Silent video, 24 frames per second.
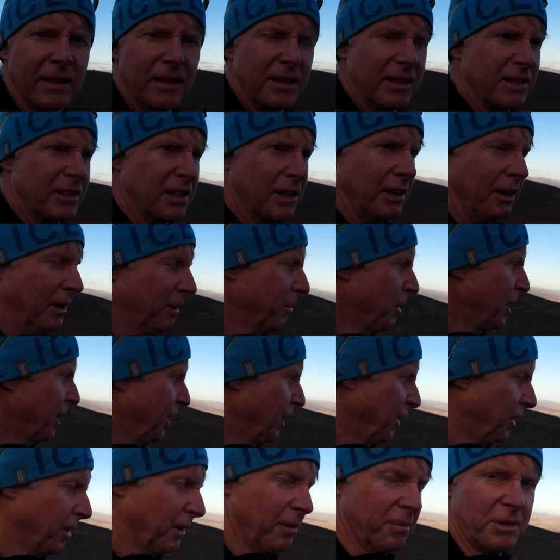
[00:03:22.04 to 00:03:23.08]
So I'm
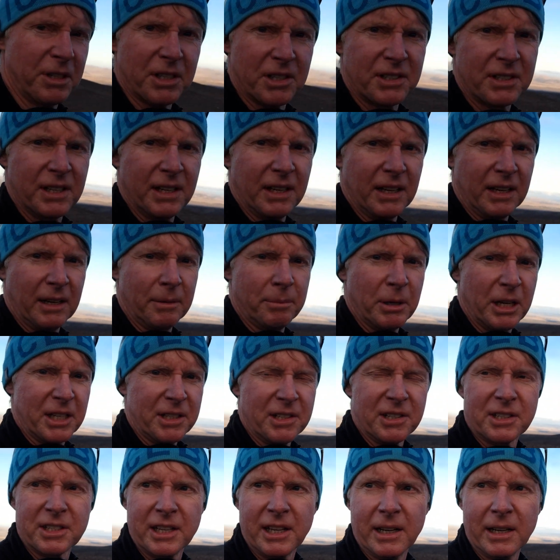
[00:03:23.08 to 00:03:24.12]
here and I'm just about to
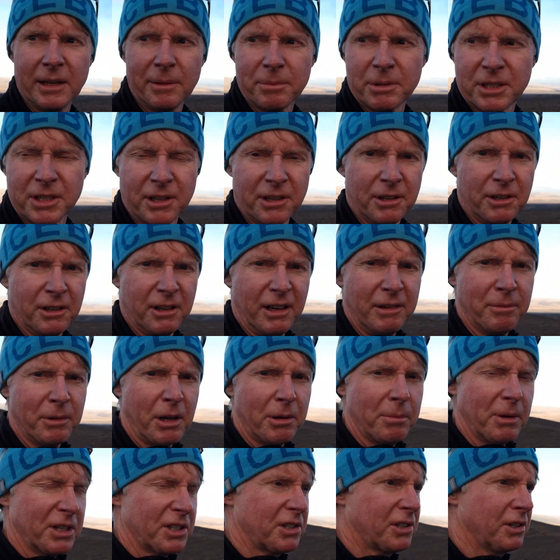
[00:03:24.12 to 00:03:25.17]
set up, so I haven't got
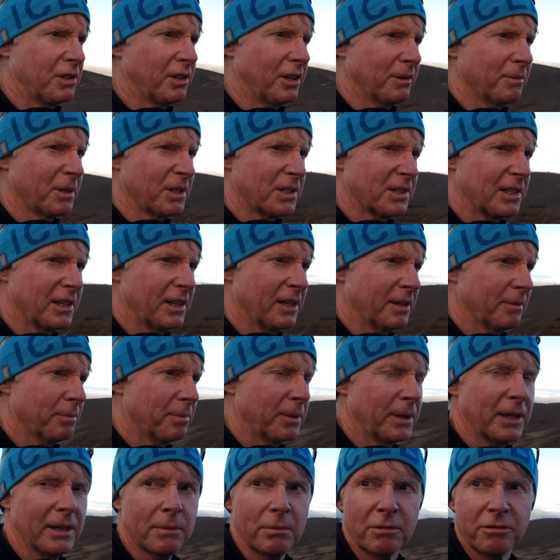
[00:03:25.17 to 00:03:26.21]
much time to set up
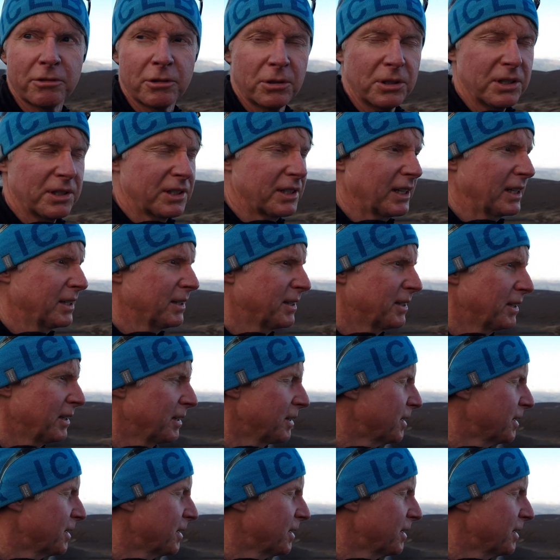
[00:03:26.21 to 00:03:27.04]
before the sunset,